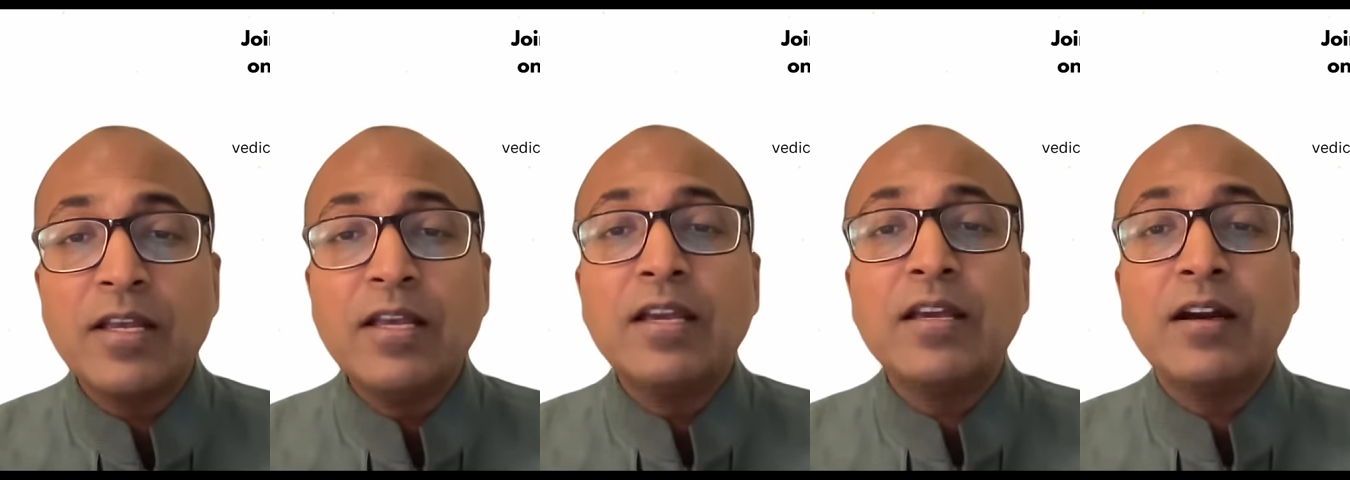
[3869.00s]

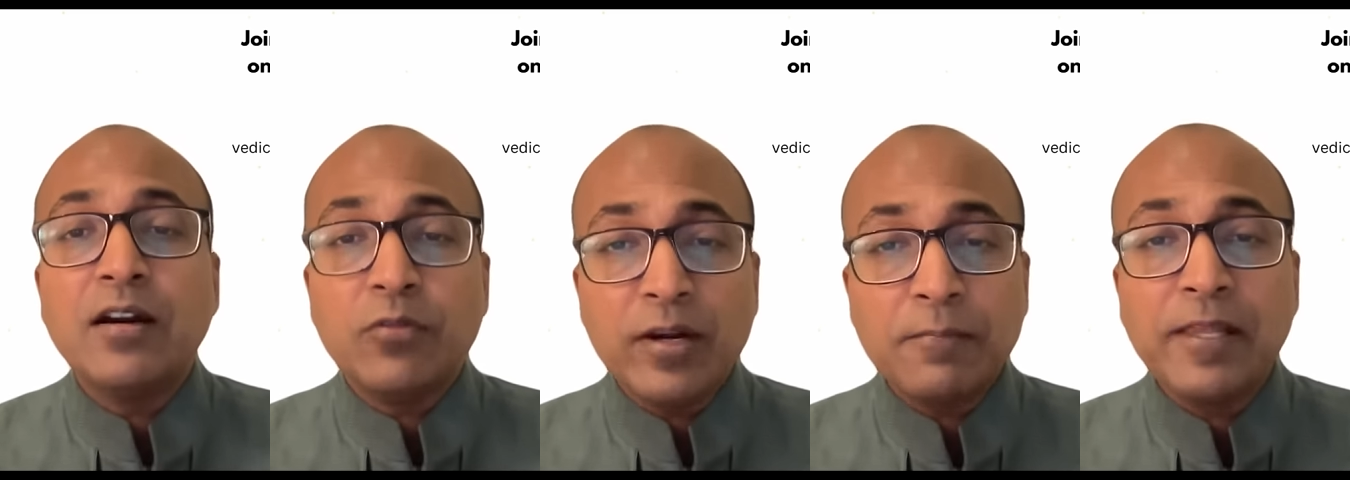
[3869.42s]

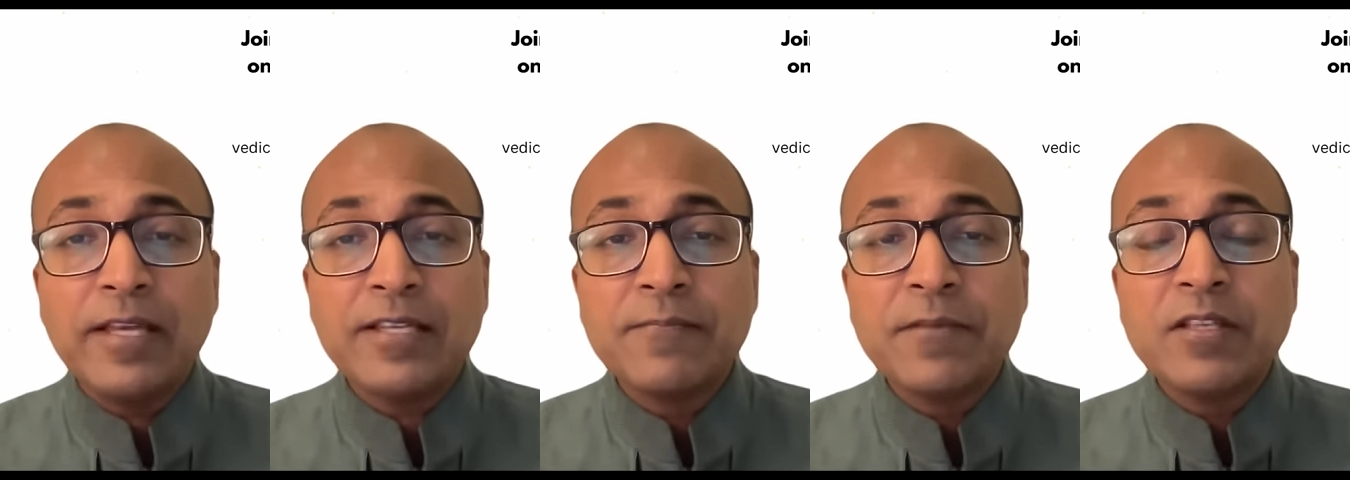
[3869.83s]

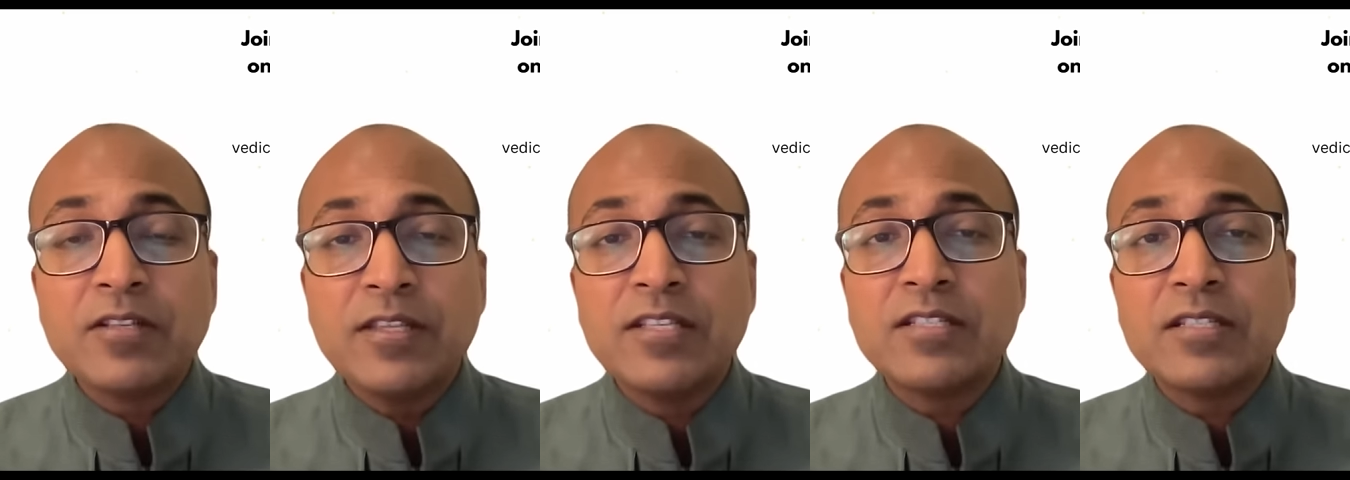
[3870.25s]
workplace. So
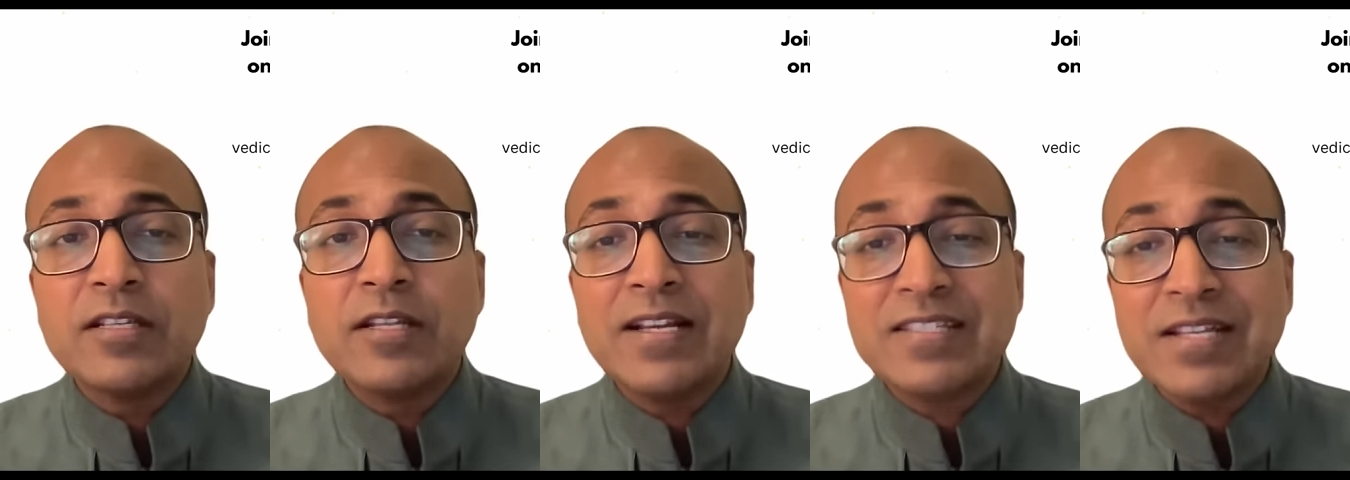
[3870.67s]
this is an
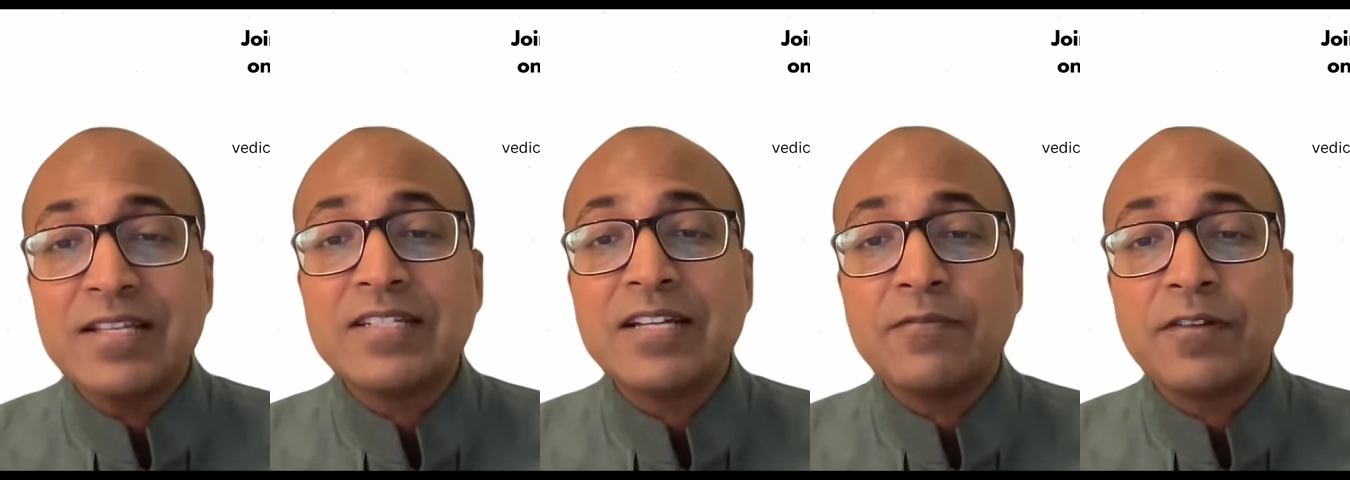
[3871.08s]
excellent
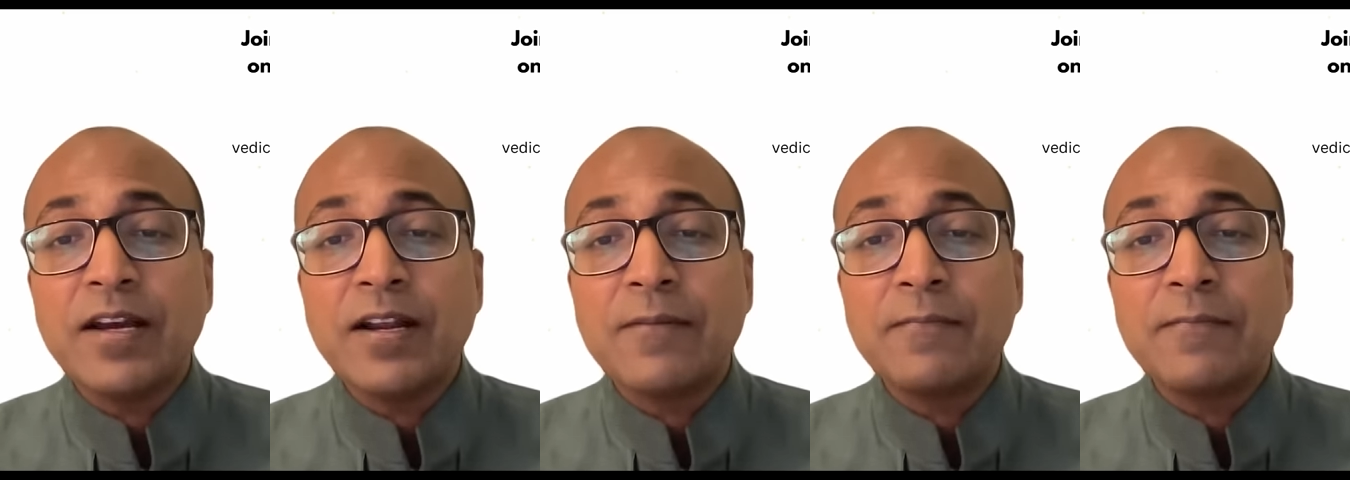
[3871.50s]
time for that.